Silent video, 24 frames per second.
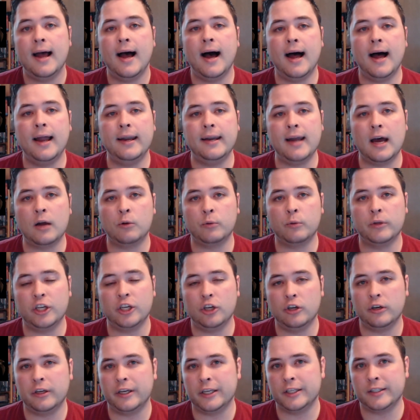Not really
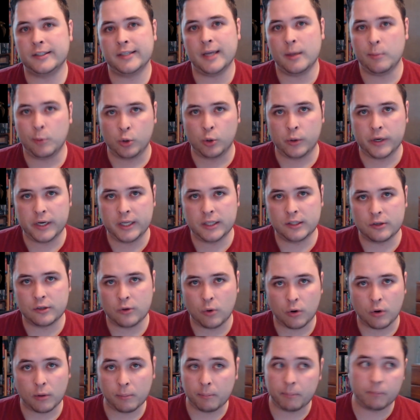good against, say, Marines
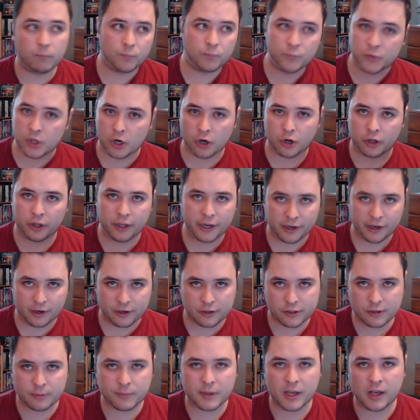or Zergling
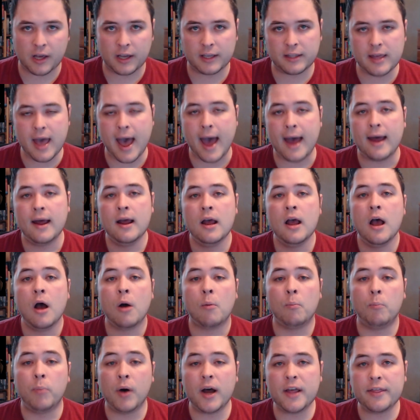or something like that.
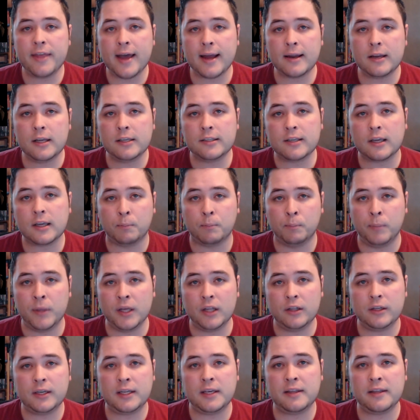But that is an
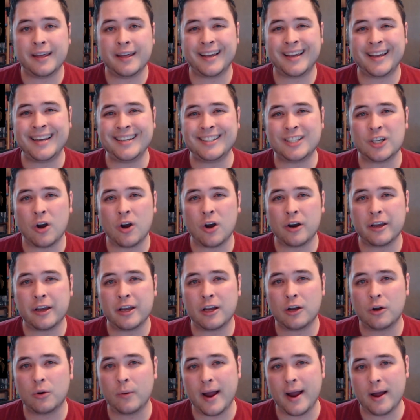ability that can
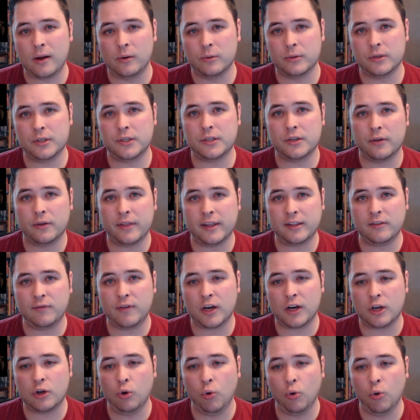target ground, so that's
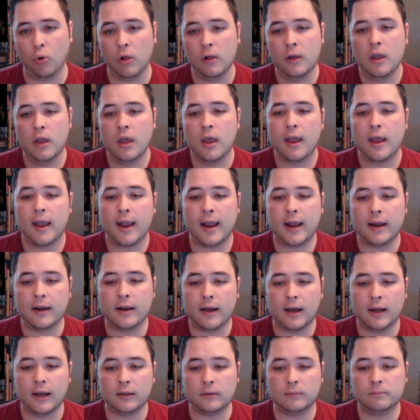very cool. And
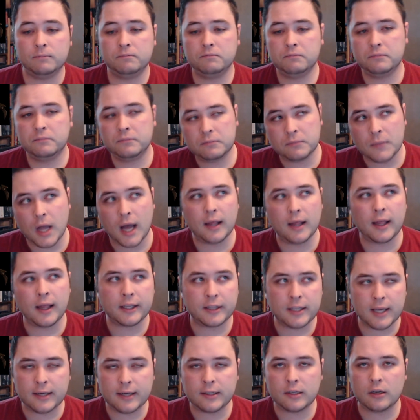I
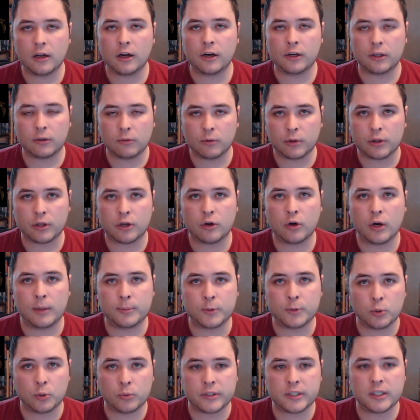like the idea on it with the
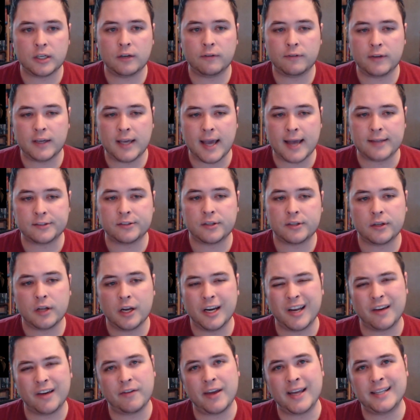Corruptor. We'll see if he has
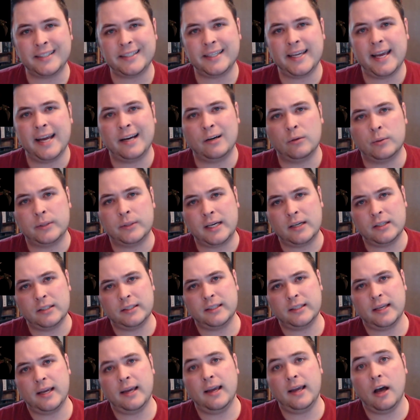enough anti-air without
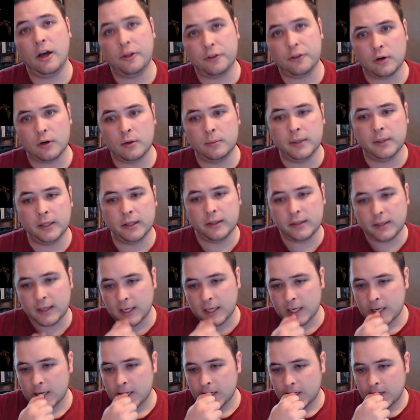his other ability.